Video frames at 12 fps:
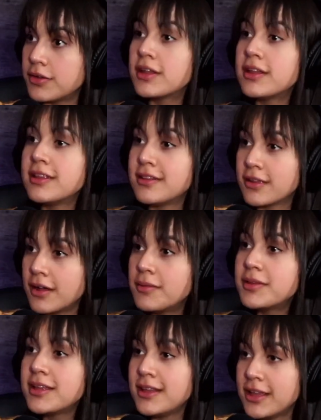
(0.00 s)
This
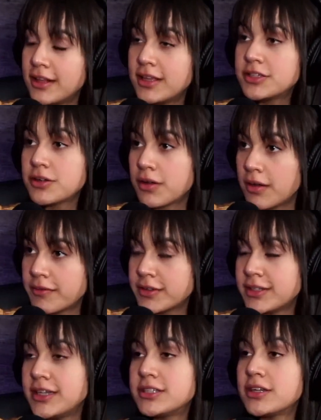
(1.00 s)
comes in the initial
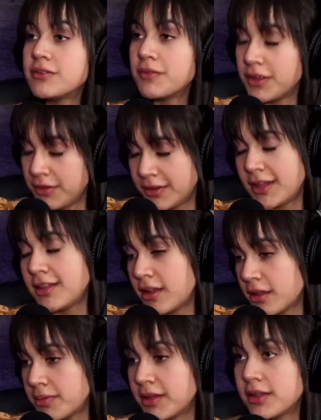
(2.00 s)
conversation when you set the
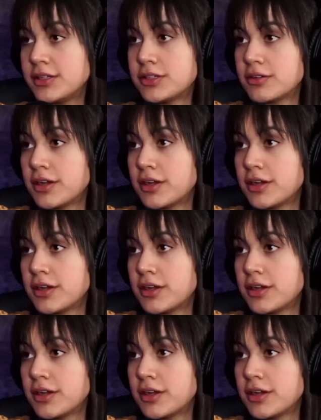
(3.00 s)
expectation right.